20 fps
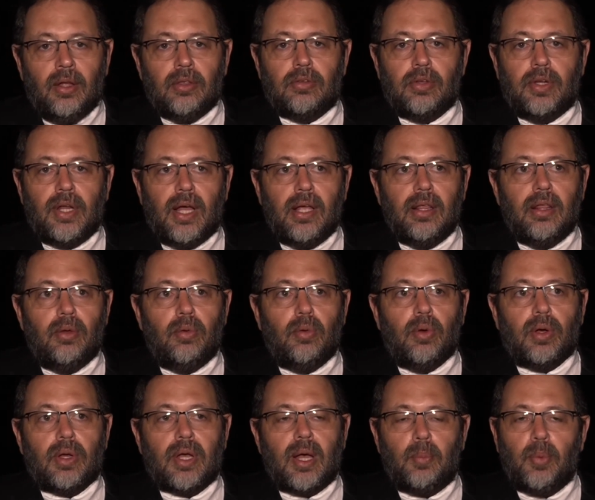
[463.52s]
Today there
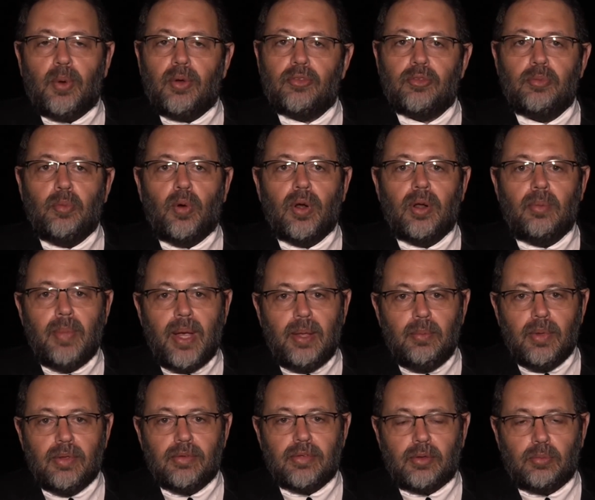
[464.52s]
were a couple of small
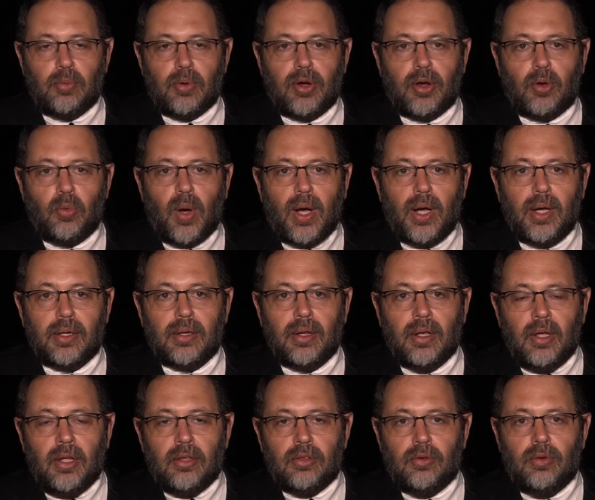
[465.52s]
amendments that were required
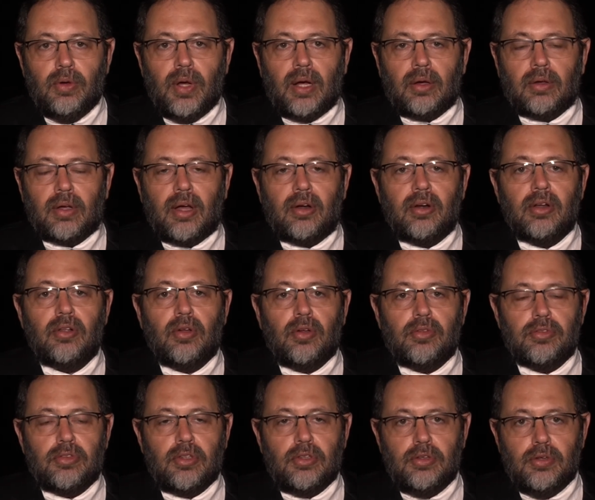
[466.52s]
to our current
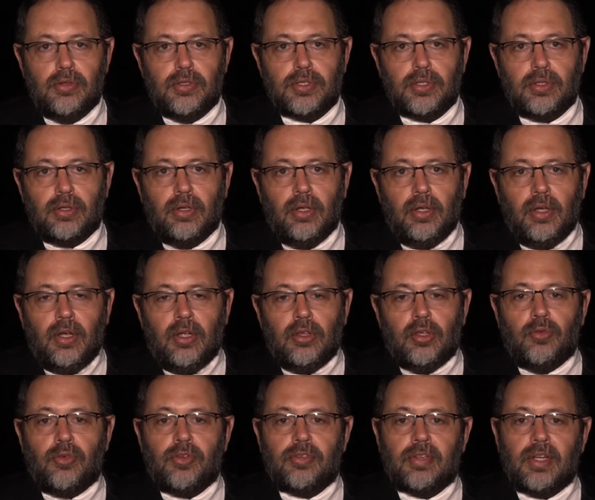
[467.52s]
constitution
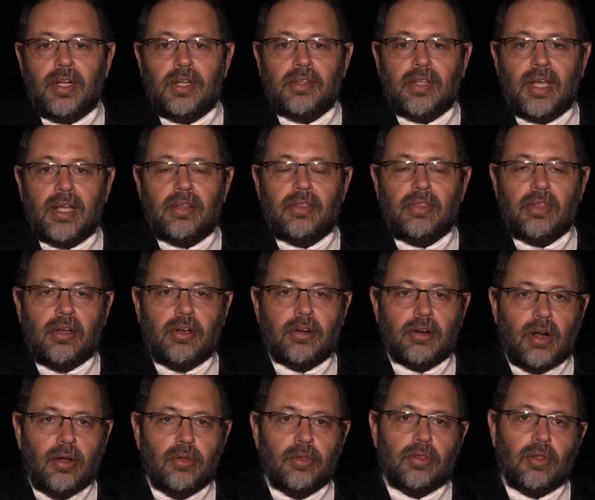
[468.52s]
to facilitate the
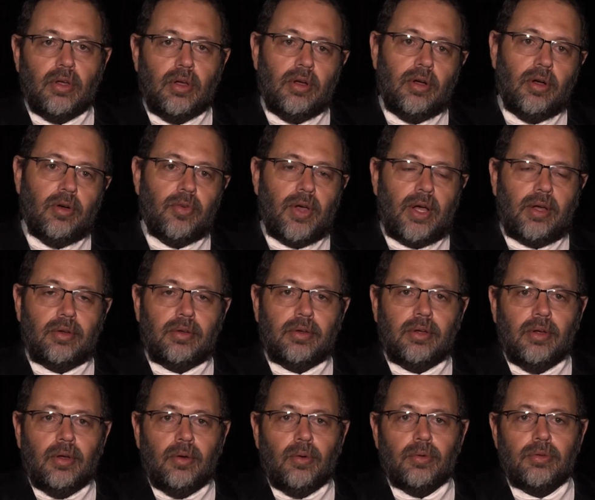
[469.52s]
growth of our
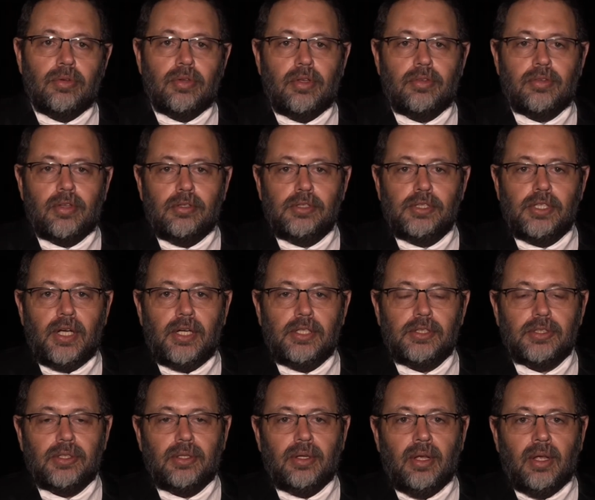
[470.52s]

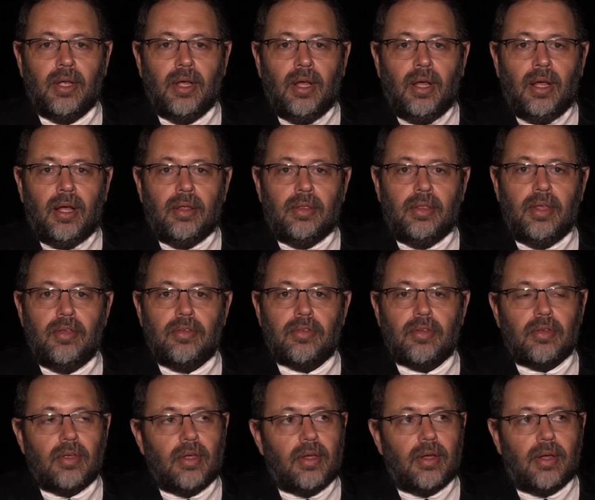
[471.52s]
association. These
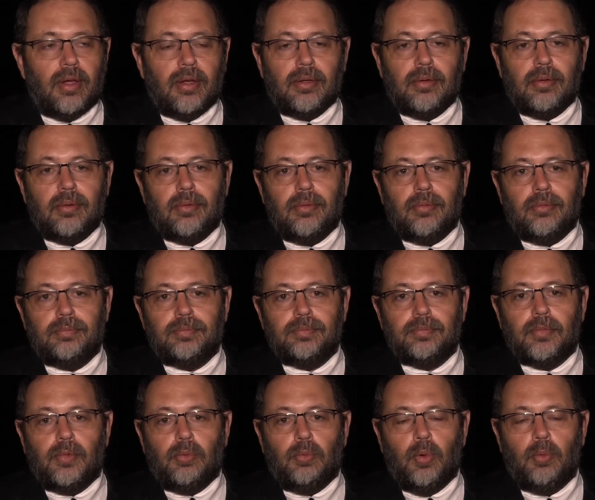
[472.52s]

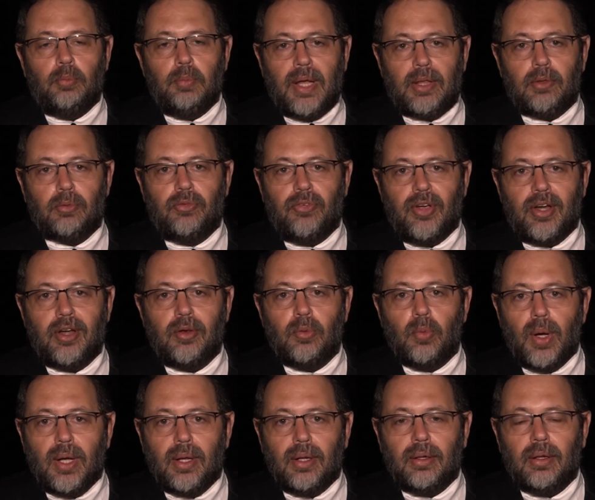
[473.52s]
were met very
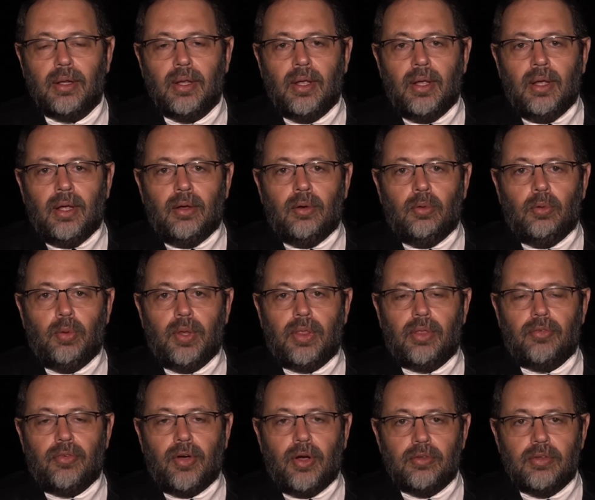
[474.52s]
well with
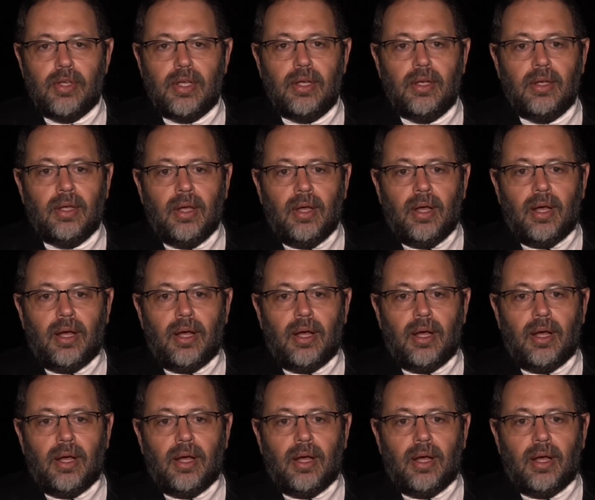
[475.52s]
the voting.